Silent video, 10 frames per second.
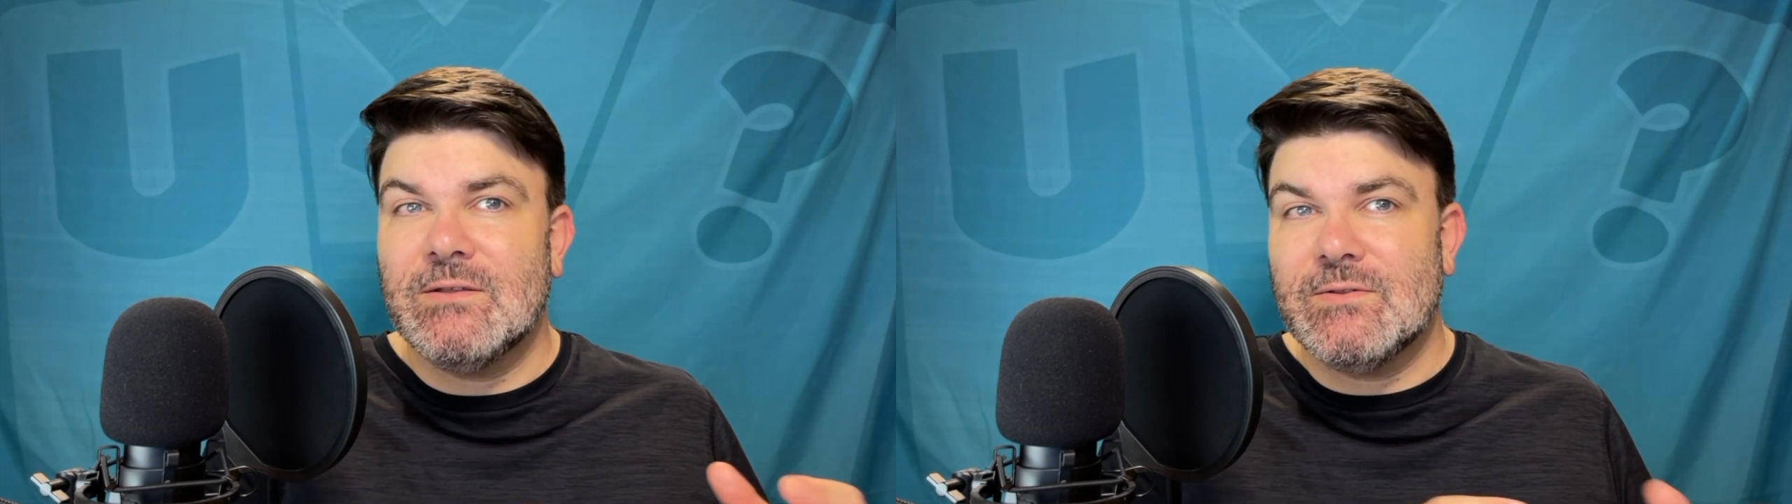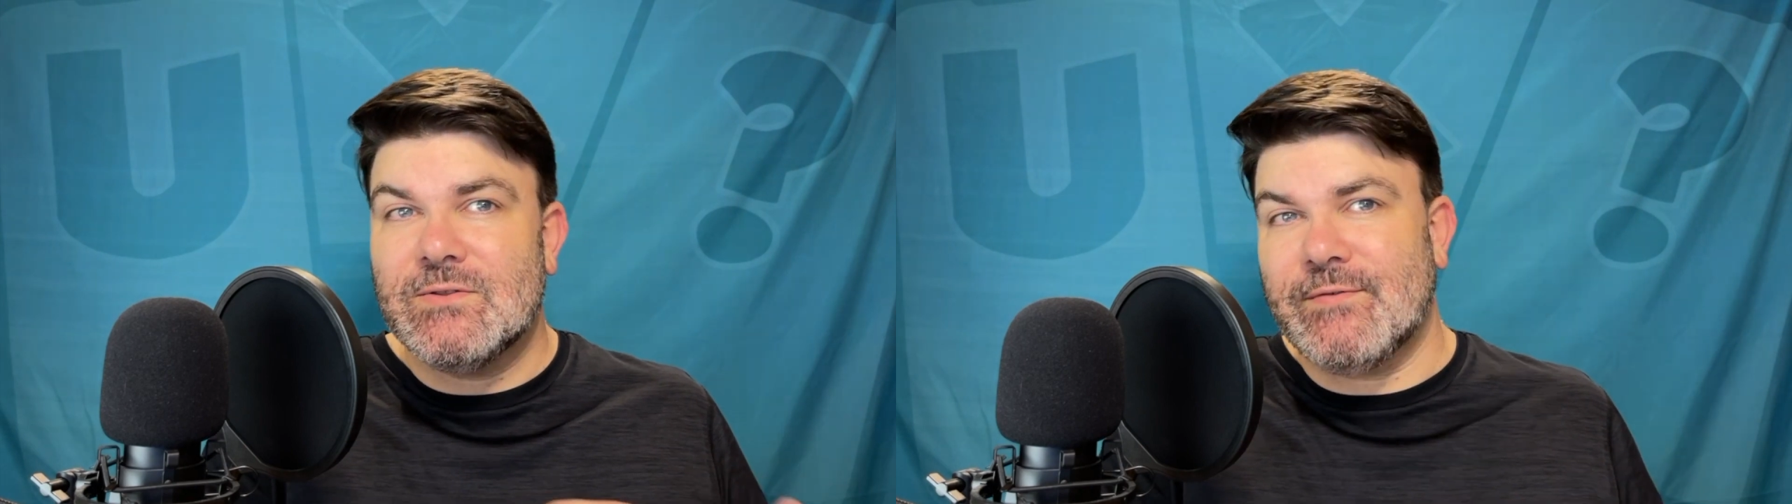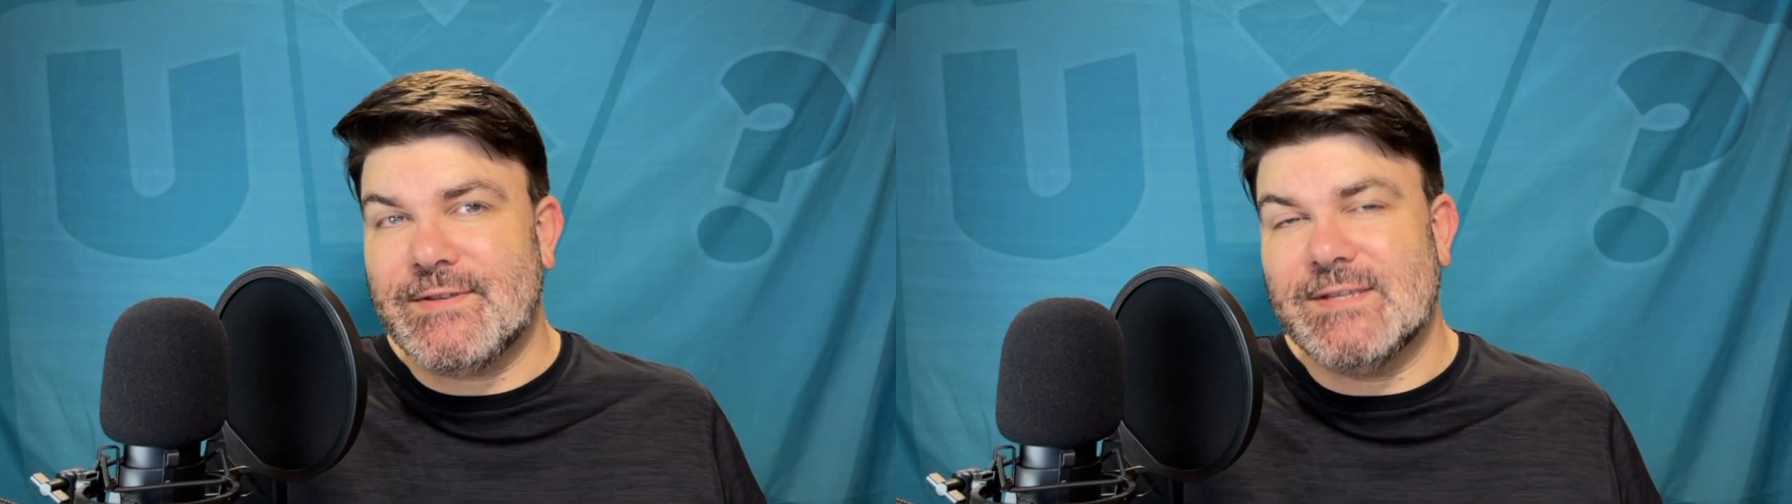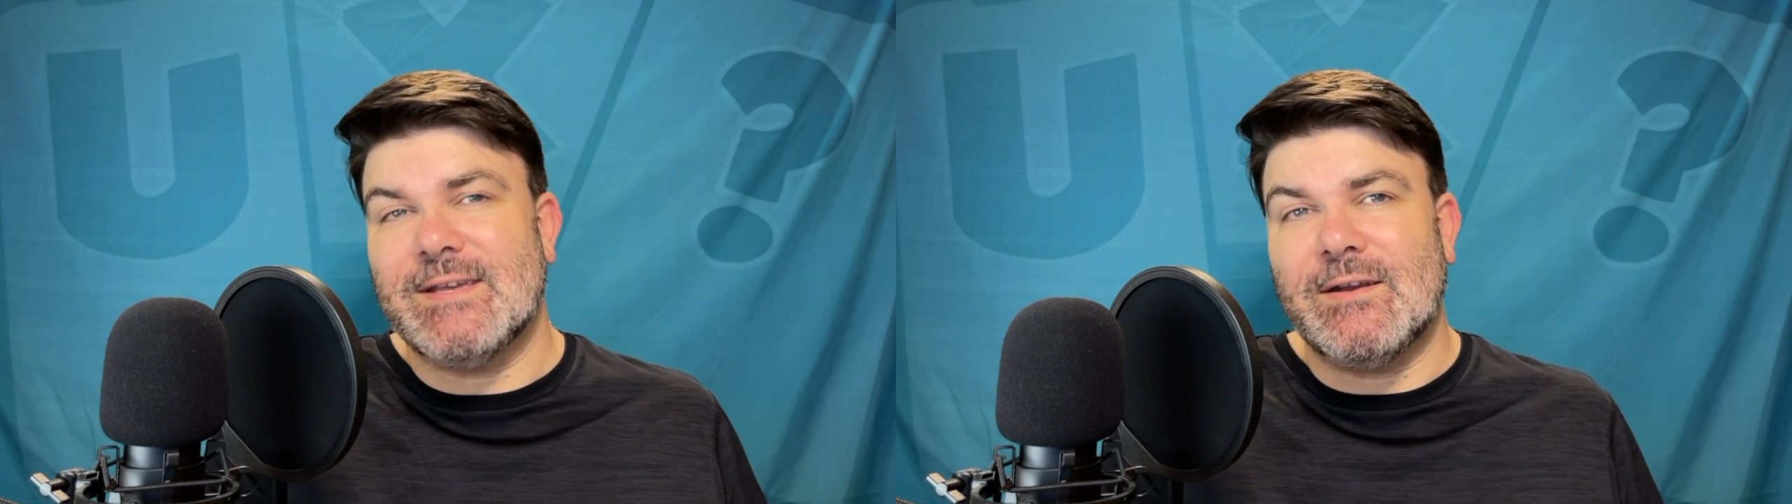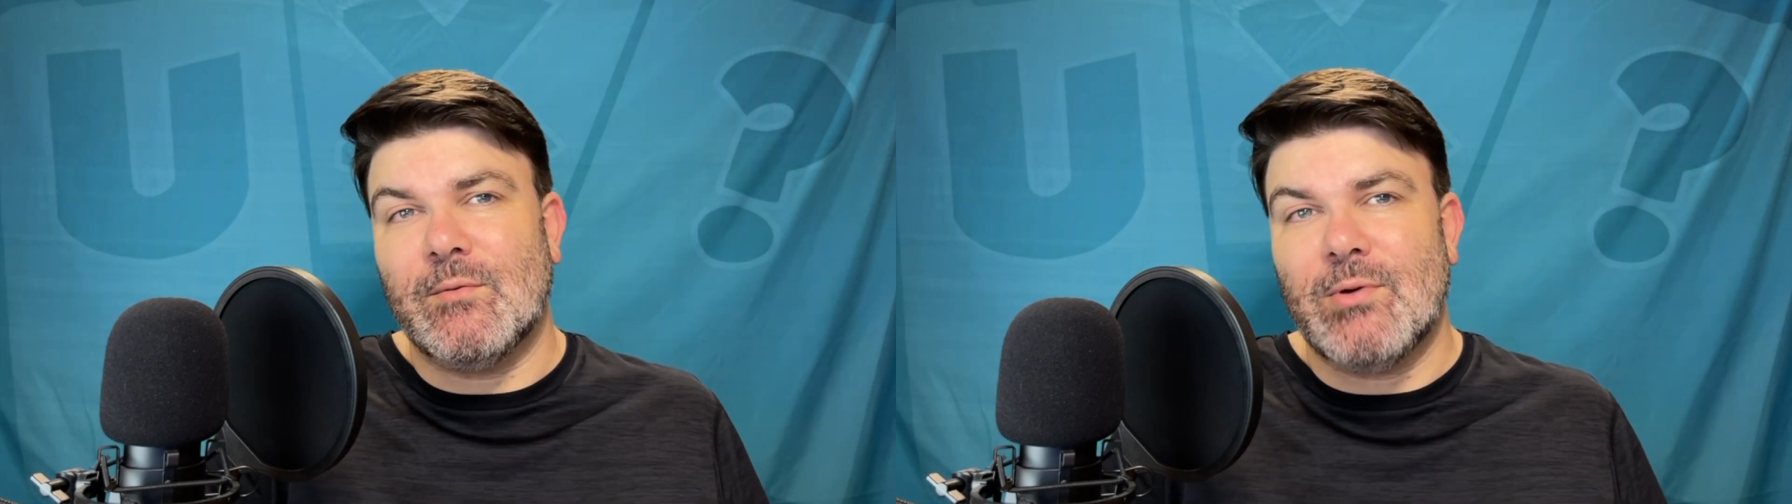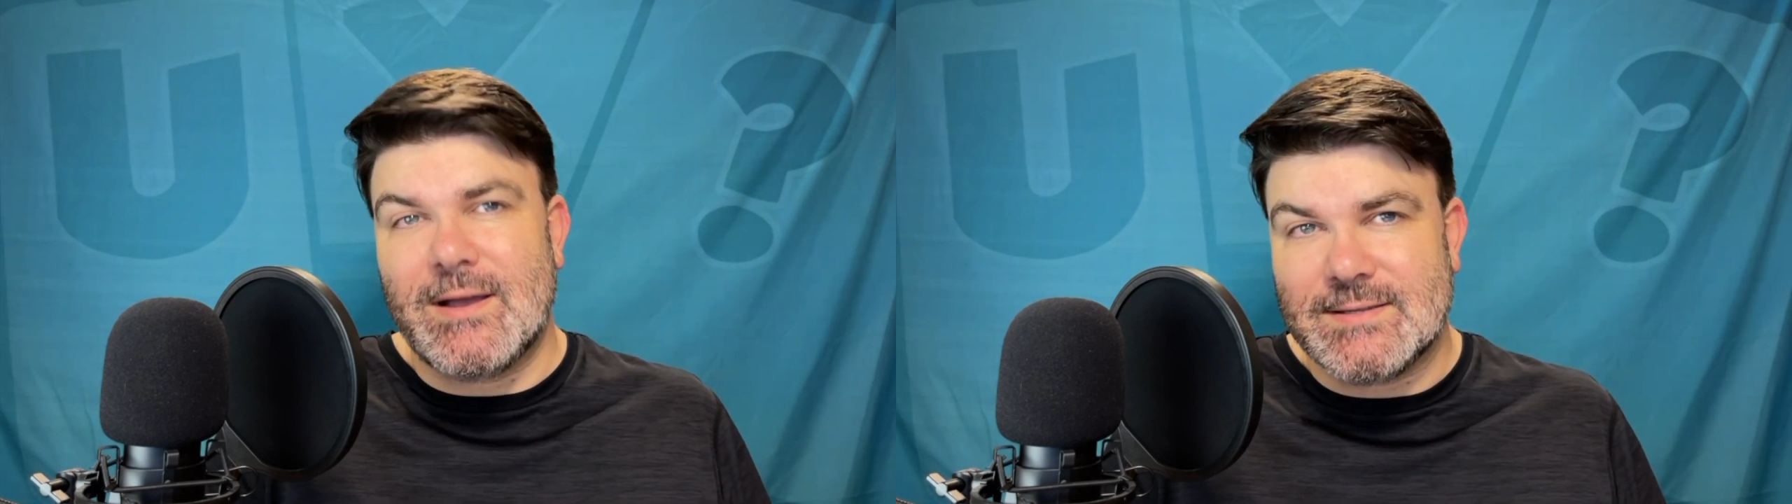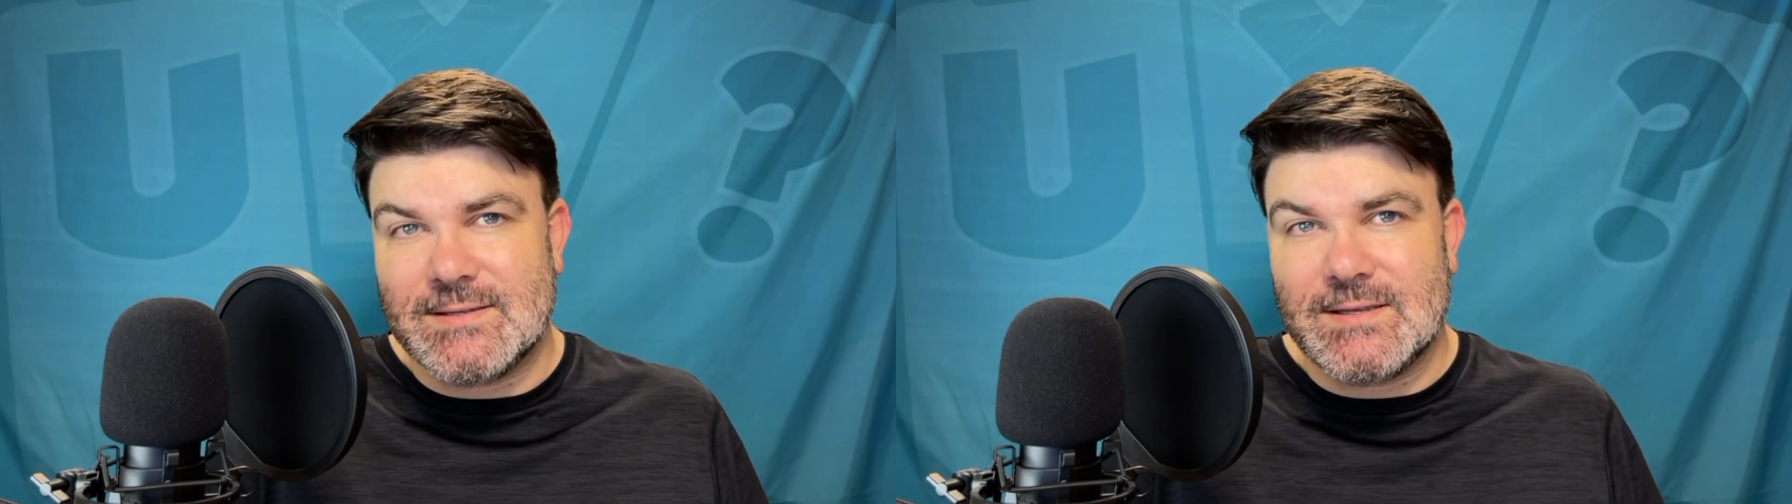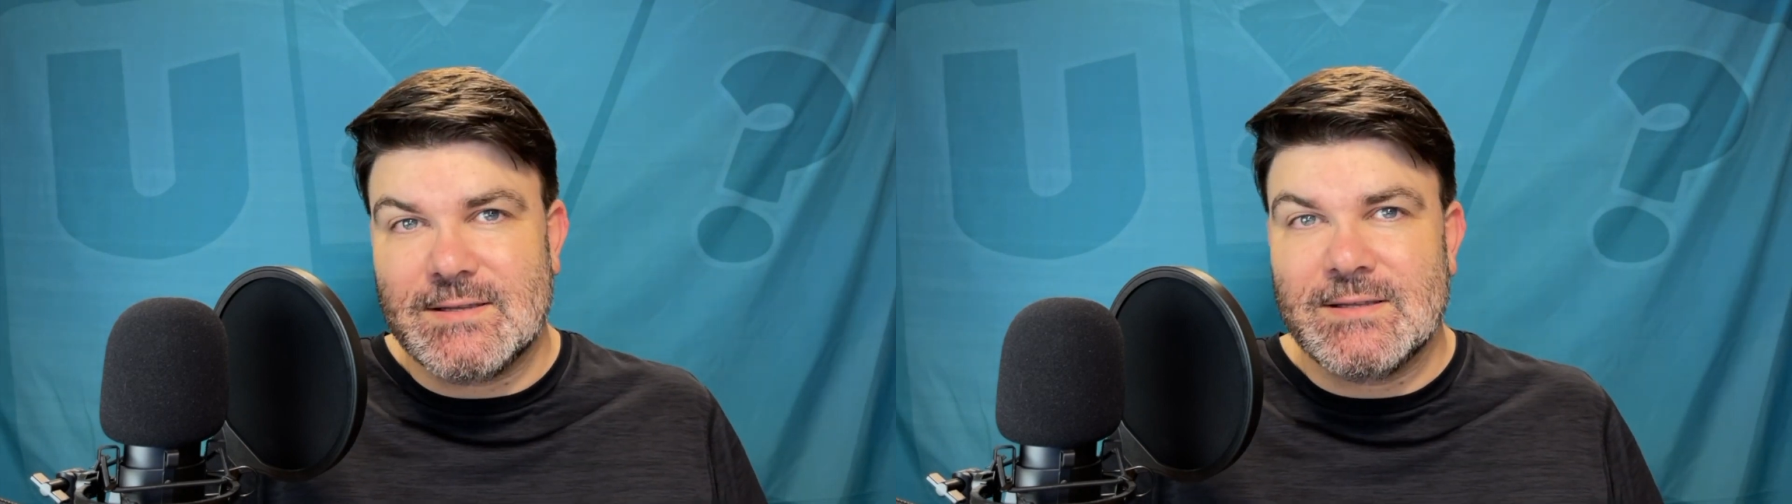service designer
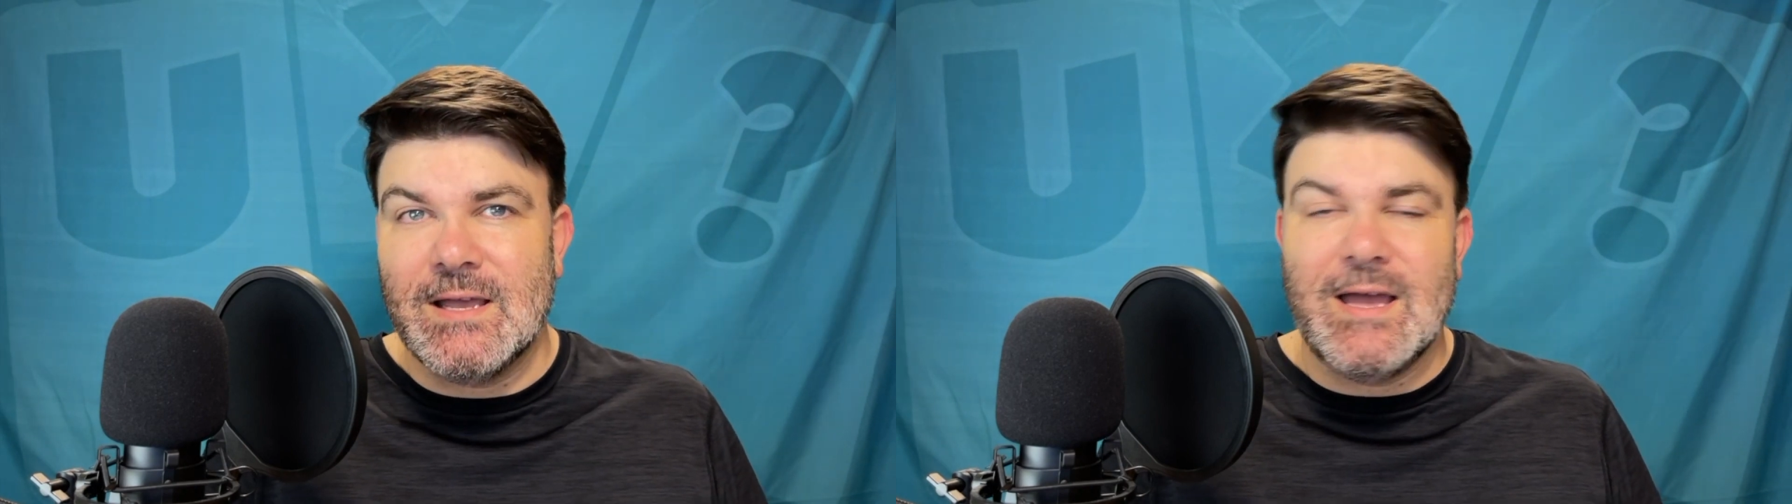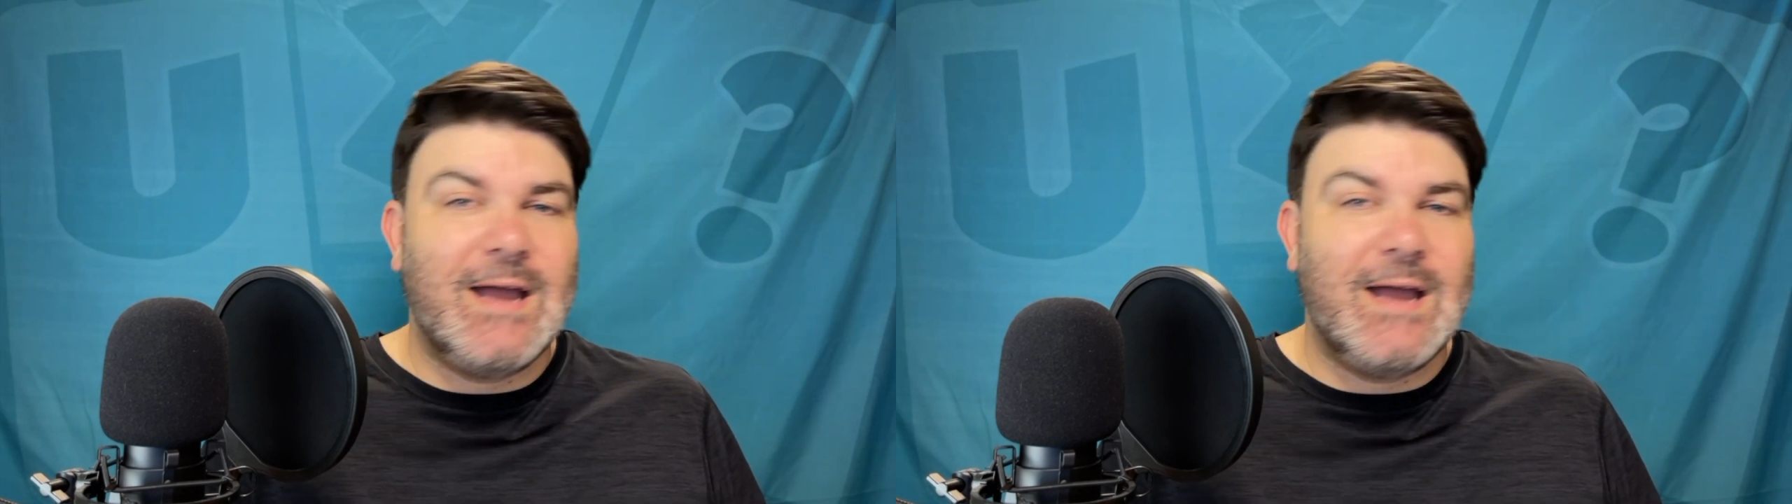processes,